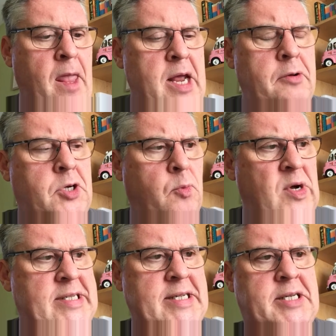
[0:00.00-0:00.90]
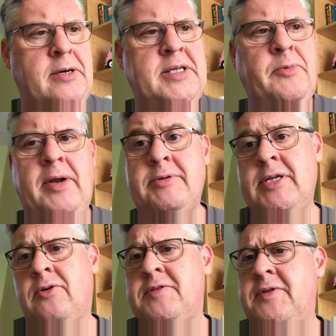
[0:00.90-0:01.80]
You know, John Wesley started, when he was
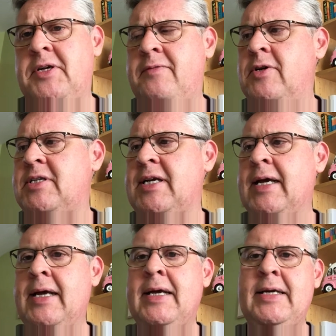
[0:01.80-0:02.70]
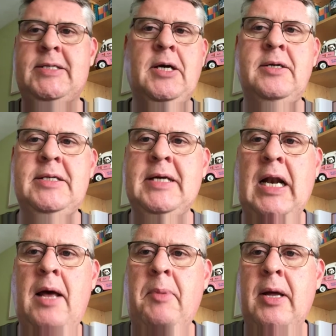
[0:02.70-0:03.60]
in Oxford University, he started a
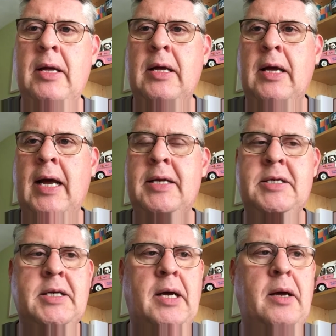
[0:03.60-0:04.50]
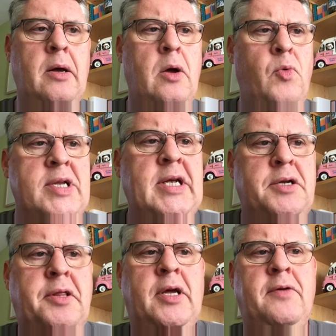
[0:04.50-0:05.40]
club. And uh, we
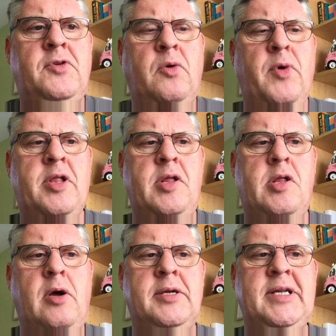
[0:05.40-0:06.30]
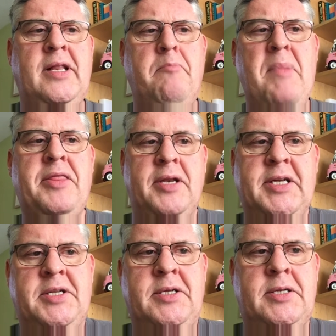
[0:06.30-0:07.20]
tend to think of John Wesley starting the
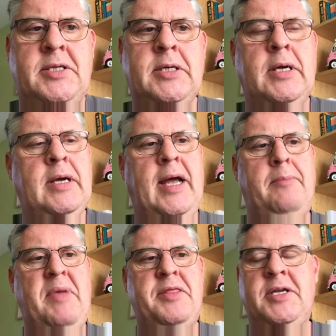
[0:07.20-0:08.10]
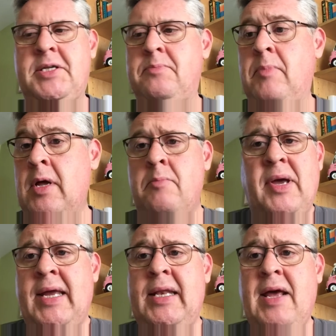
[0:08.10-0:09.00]
Methodists and Methodism,
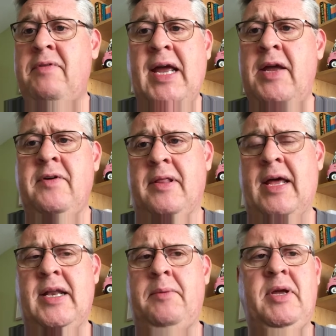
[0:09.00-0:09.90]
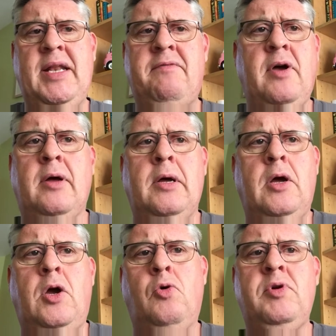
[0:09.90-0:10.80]
but he never gave it that name. He never
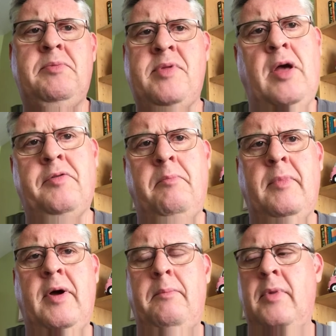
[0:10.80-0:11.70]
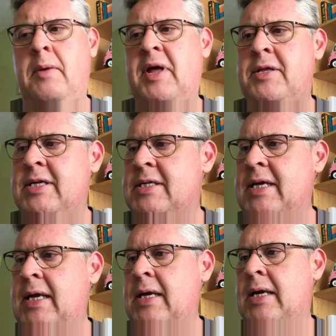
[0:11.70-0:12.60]
called himself a, a Methodist.
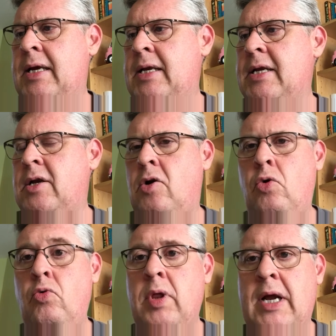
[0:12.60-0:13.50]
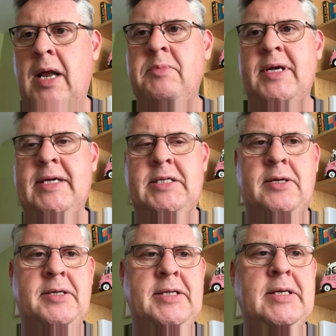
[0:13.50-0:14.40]
He, he didn't call the club that he
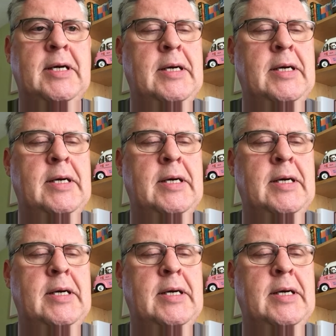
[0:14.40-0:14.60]
started